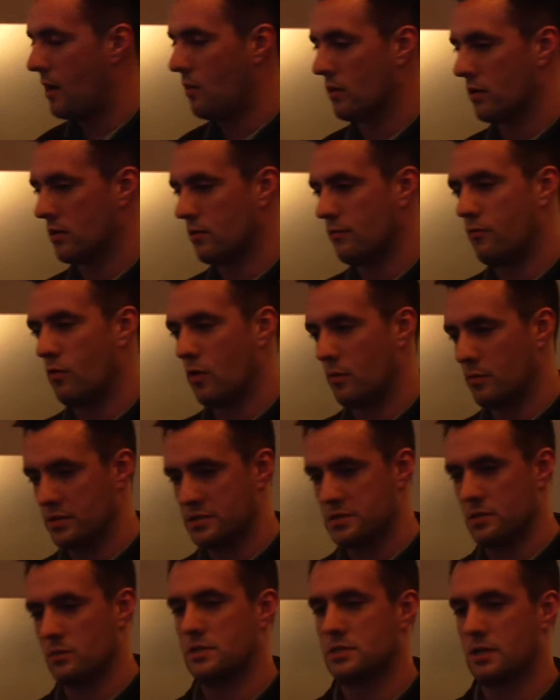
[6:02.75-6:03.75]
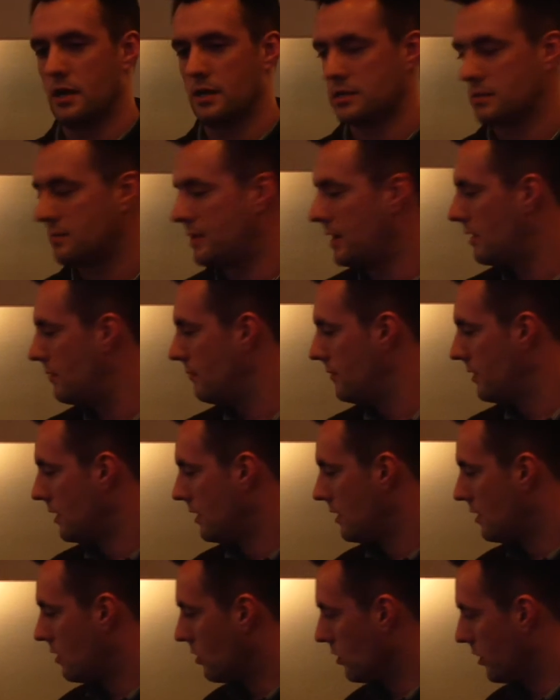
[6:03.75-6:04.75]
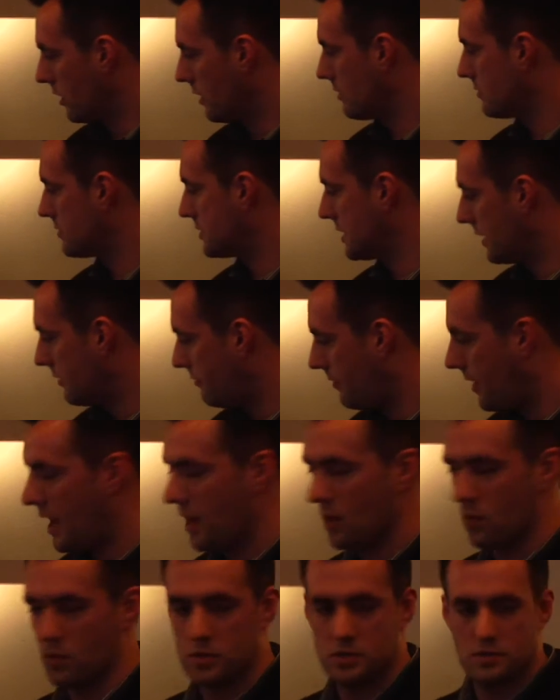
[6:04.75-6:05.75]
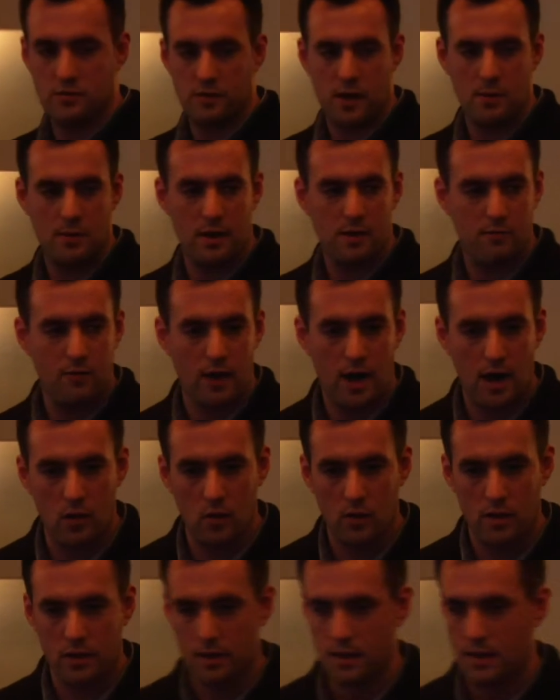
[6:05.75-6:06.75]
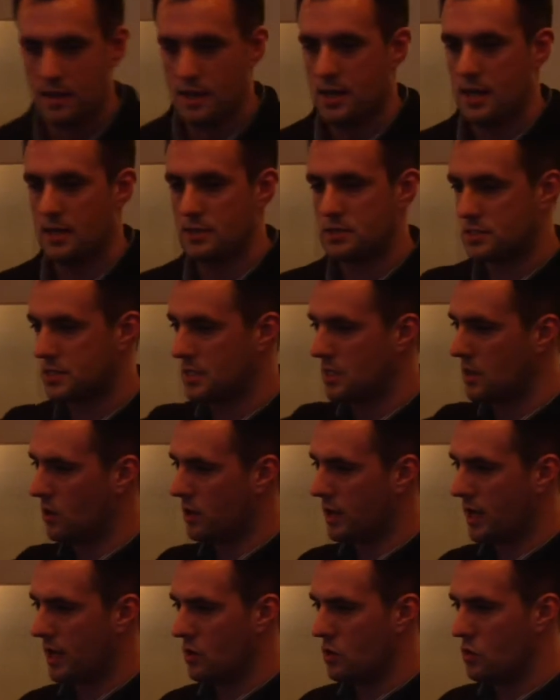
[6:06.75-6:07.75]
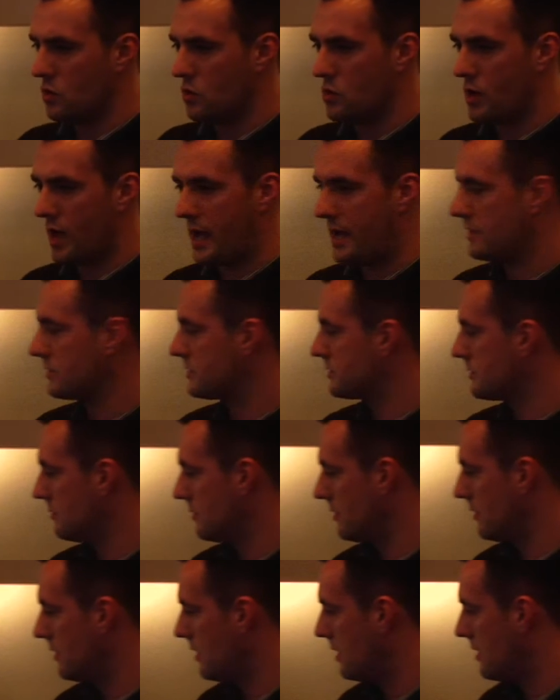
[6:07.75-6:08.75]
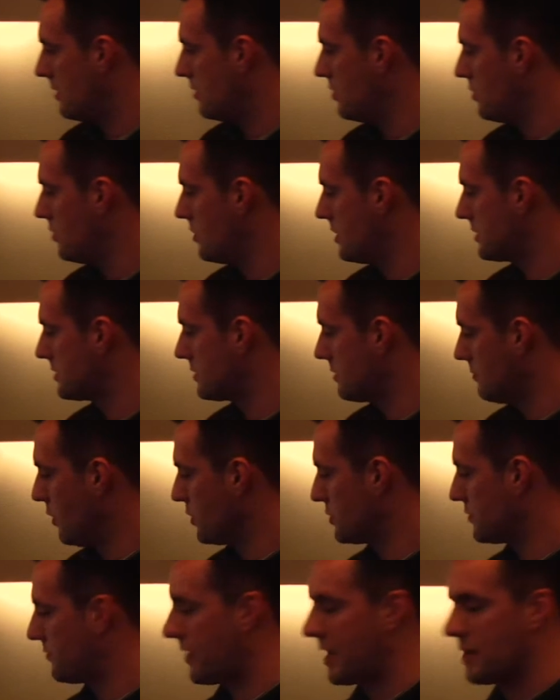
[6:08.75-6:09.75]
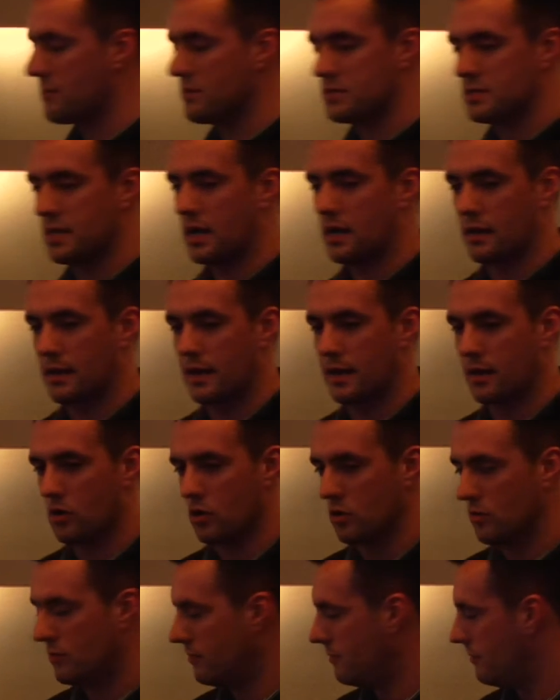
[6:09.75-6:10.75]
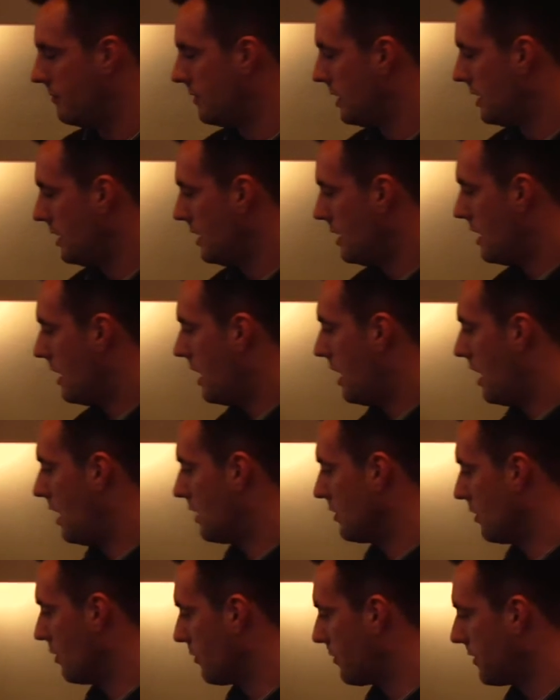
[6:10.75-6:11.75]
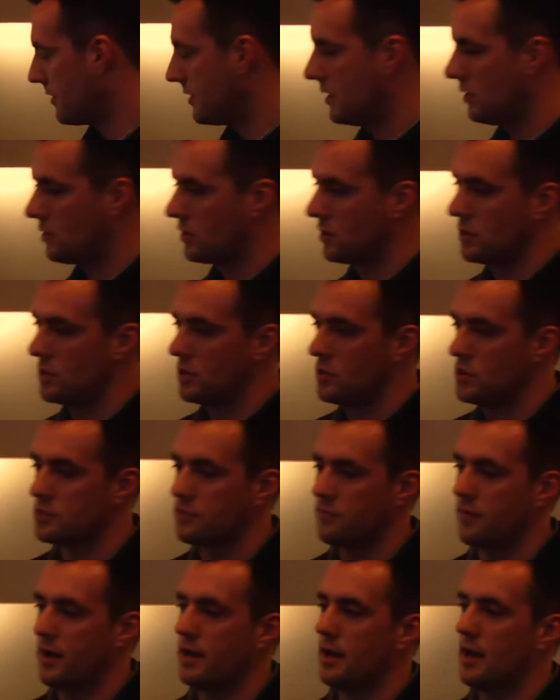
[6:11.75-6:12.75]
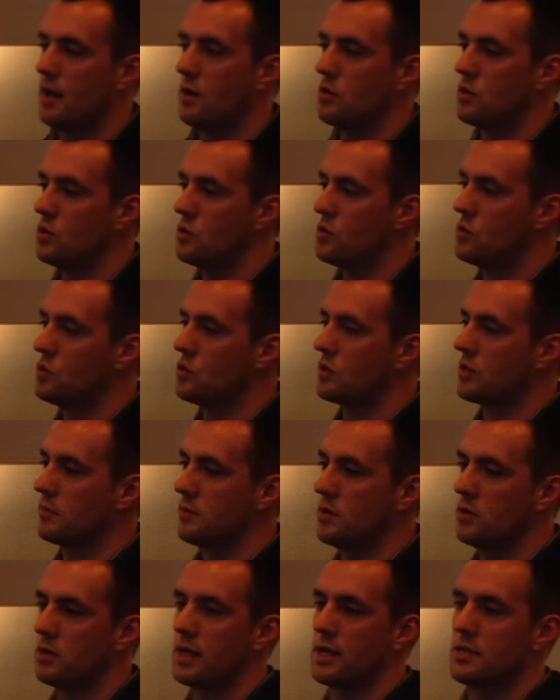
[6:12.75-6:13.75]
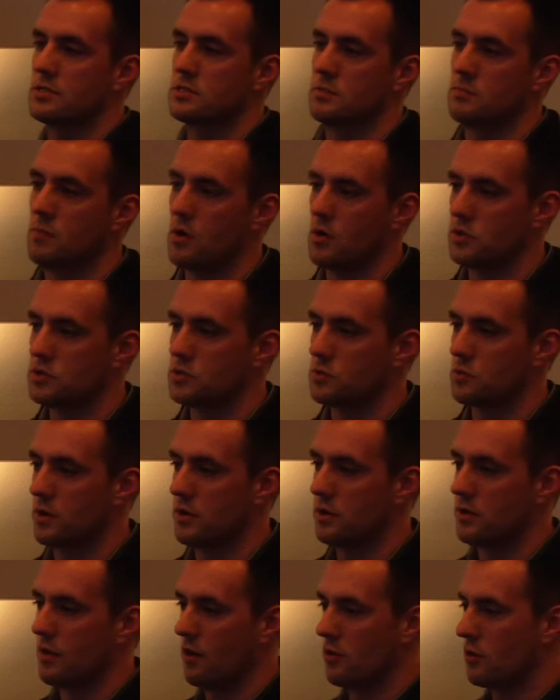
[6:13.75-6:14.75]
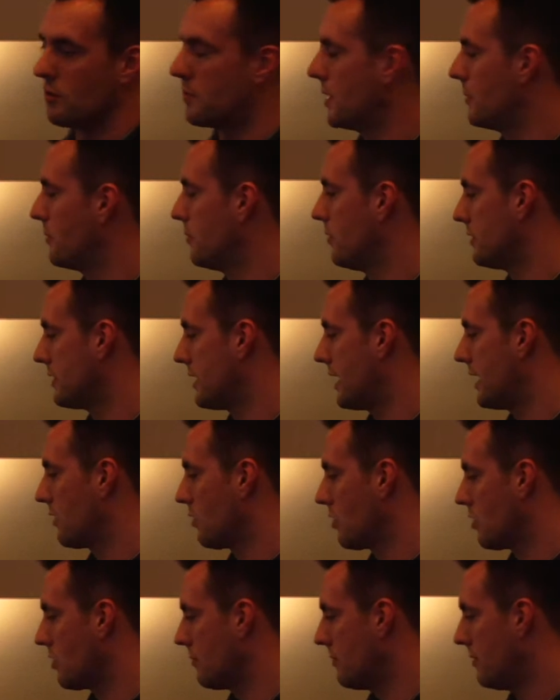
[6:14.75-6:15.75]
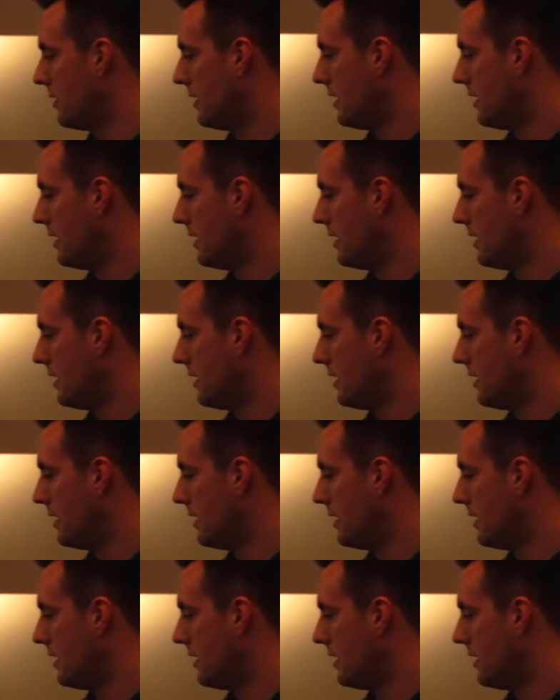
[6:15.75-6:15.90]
one of the formulas that we talked about earlier, take followers divided by following, and see, okay, who is the most famous out of that group. Another thing that you could do is find out who communicates the most with other people in that group.